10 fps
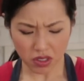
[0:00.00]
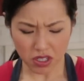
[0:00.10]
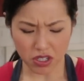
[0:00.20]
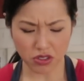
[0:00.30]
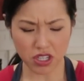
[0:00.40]

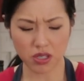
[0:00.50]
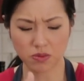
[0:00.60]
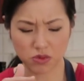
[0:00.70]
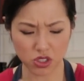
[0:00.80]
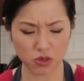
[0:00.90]
Easy,
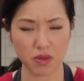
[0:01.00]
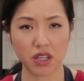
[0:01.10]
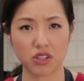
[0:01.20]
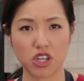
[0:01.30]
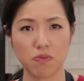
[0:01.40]
just
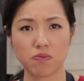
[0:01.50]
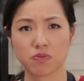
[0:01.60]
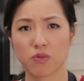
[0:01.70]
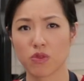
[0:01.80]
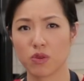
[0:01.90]
make a dip.
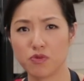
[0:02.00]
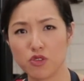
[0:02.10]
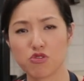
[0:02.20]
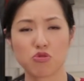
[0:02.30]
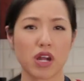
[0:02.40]

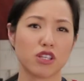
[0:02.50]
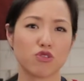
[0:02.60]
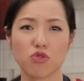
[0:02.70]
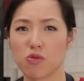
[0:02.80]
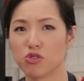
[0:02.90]
You've
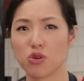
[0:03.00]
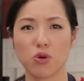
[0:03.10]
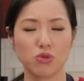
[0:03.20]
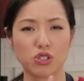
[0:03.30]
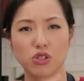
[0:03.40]
transformed your
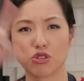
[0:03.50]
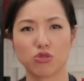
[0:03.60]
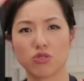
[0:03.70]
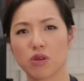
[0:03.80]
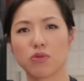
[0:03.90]
whole dinner
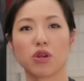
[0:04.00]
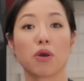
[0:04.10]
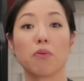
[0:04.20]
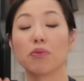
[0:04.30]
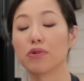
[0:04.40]
into something
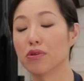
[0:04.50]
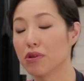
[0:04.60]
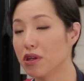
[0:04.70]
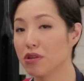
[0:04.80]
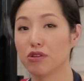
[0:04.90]

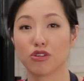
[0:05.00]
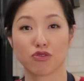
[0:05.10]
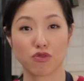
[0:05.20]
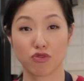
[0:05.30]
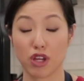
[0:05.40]
completely
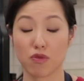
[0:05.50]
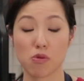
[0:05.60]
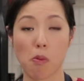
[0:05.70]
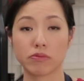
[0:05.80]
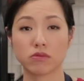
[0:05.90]
different flavor.
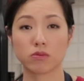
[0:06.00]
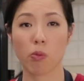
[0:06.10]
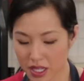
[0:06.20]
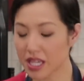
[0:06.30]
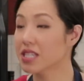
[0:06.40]

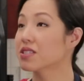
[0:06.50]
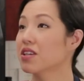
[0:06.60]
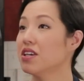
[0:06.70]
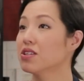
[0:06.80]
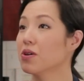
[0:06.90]
Hey, it's
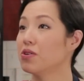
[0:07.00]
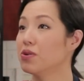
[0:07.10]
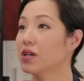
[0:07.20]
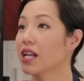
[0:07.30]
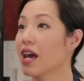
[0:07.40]
keto,
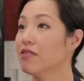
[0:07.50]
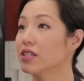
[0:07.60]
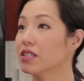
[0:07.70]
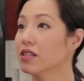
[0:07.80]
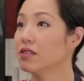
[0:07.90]
you can have it.